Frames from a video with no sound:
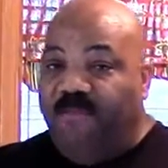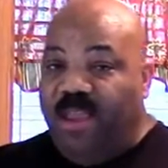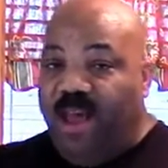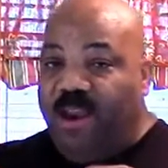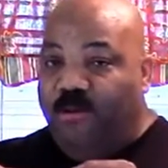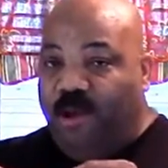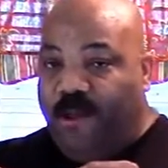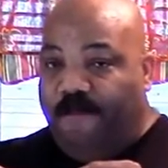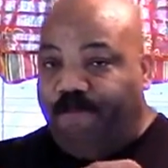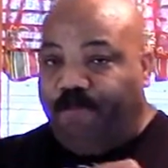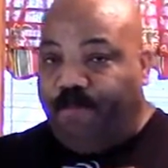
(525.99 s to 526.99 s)
honey
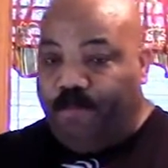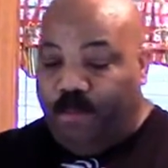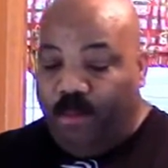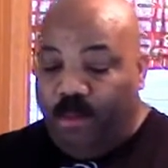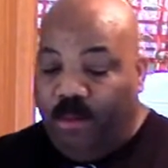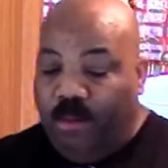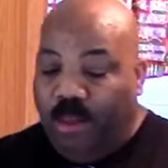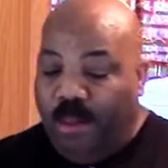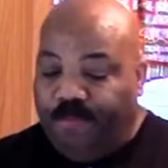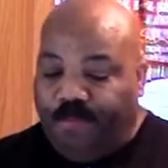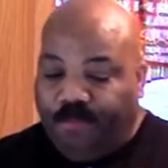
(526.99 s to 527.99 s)
rub. Yeah.